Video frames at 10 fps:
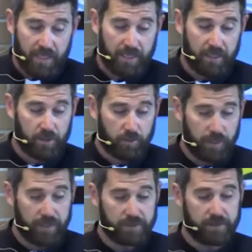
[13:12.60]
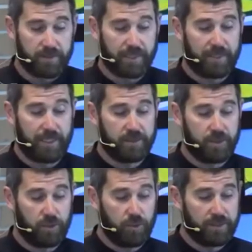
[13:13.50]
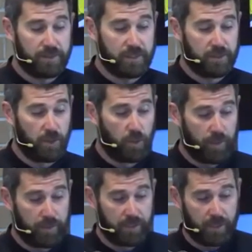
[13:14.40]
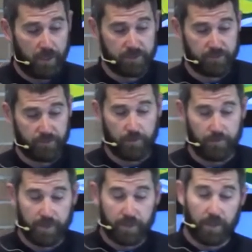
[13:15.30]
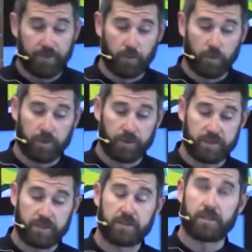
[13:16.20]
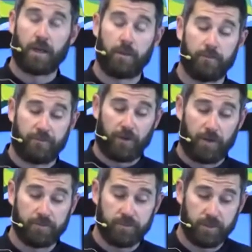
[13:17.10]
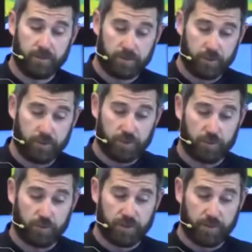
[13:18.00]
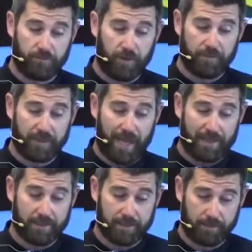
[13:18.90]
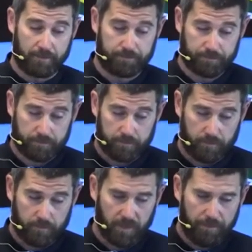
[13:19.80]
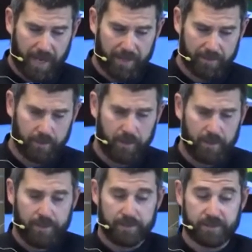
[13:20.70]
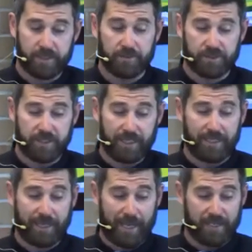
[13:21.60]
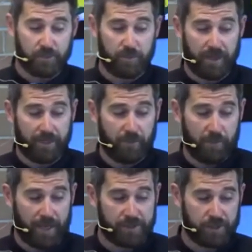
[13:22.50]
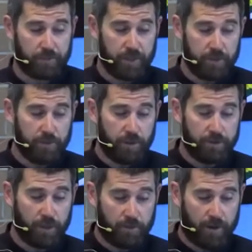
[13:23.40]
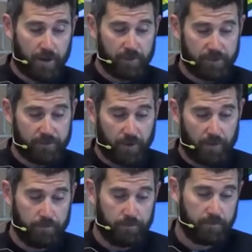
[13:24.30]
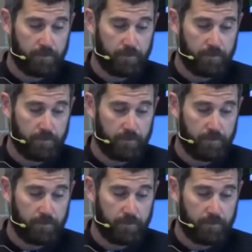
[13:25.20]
He agrees that they do indeed know where he comes from. In other words, he's come from to Jerusalem from Galilee. But instead of saying, as we might have imagined, but you don't know where I'm really from,